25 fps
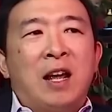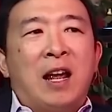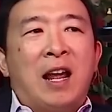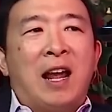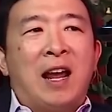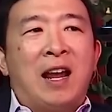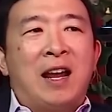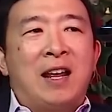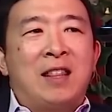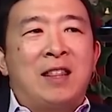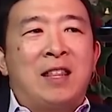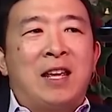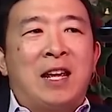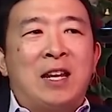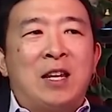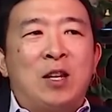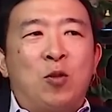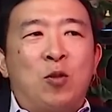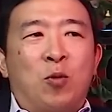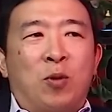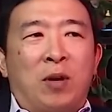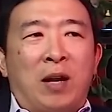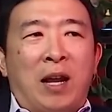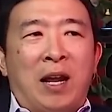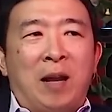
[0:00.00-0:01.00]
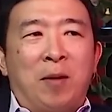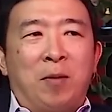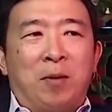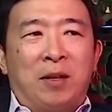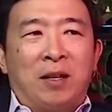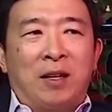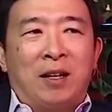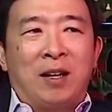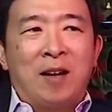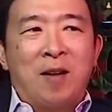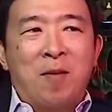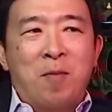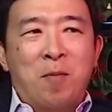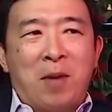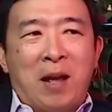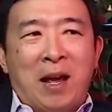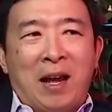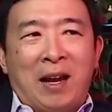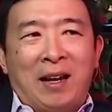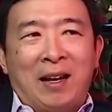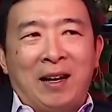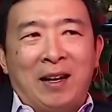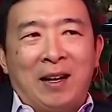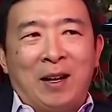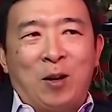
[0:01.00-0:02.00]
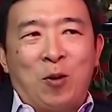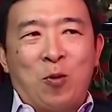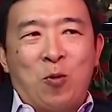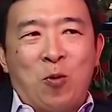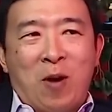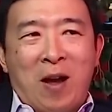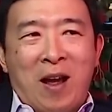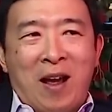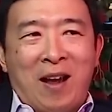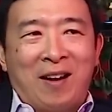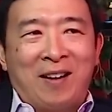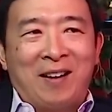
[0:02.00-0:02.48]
and then you were able to come back and acquire